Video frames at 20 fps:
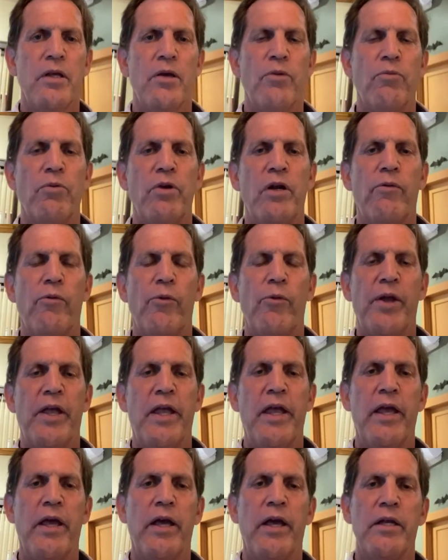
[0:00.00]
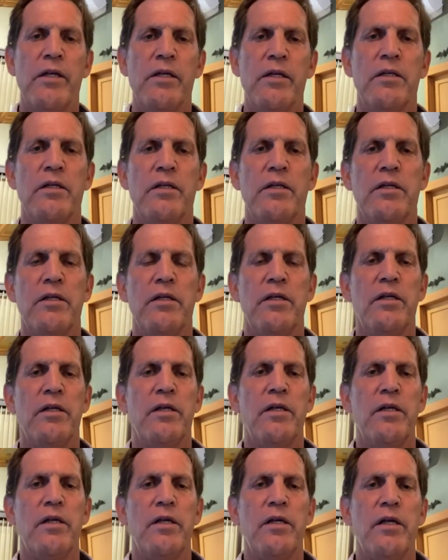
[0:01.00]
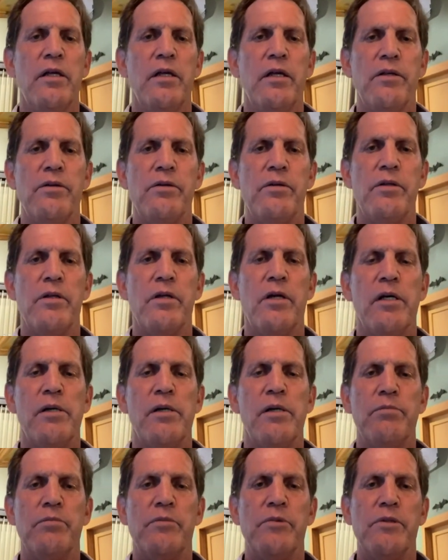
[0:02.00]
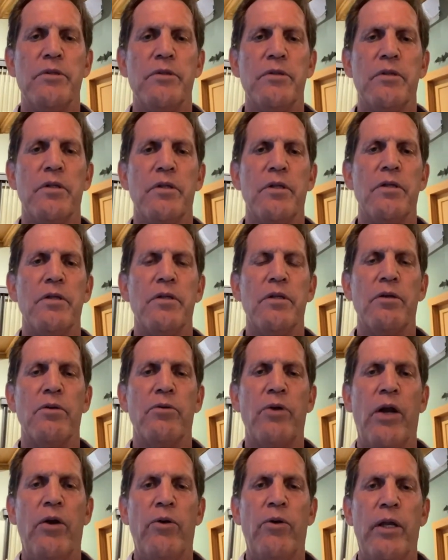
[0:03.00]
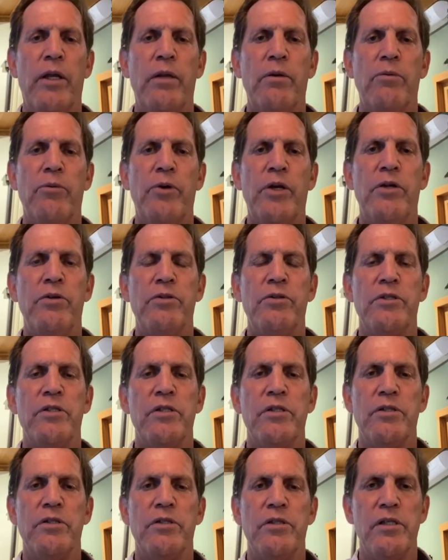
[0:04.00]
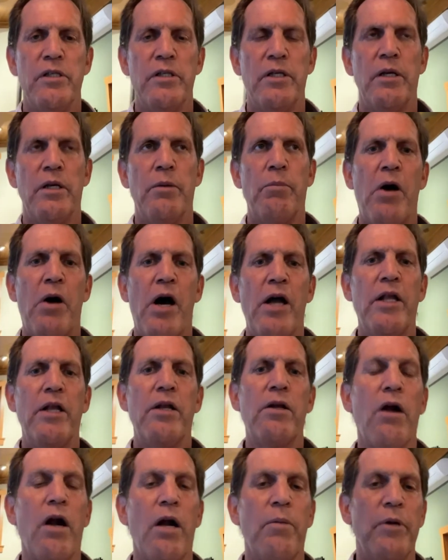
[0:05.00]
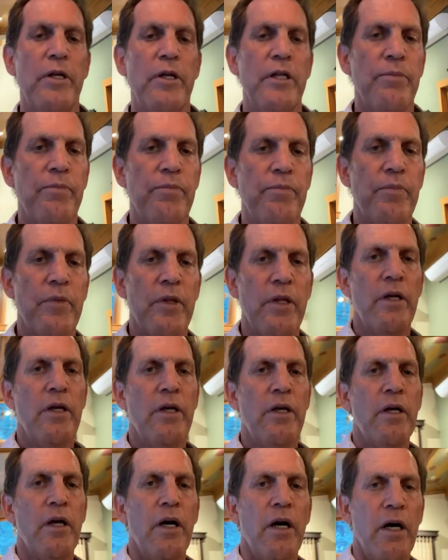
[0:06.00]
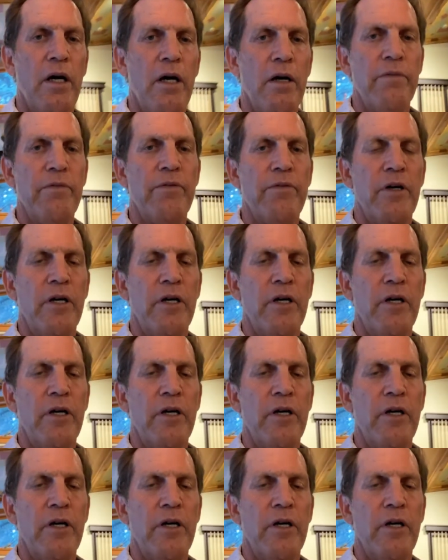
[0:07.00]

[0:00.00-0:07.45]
whenever we can. It greatly reduces the embodied carbon of